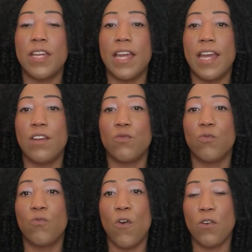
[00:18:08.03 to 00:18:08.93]

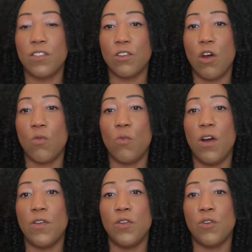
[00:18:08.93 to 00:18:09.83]
can focus on
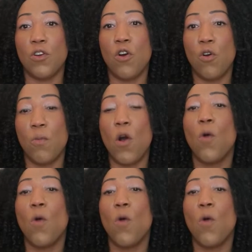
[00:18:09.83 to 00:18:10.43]
while you're at home.